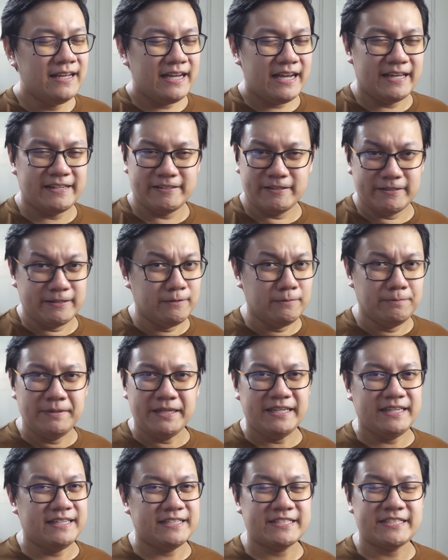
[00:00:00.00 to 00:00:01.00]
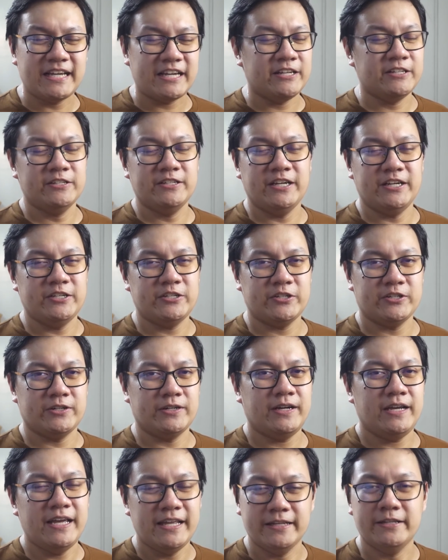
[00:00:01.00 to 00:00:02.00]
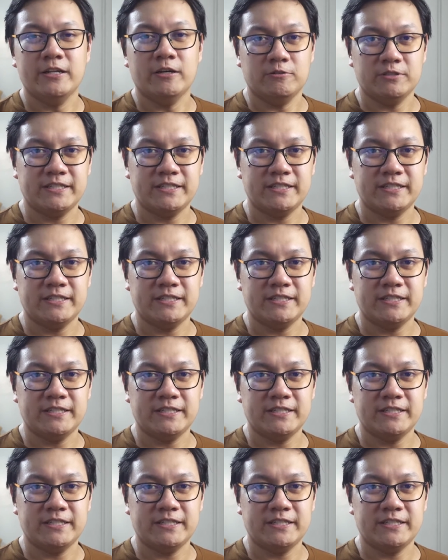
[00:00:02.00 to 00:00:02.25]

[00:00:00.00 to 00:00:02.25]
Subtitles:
and it'll be second nature in no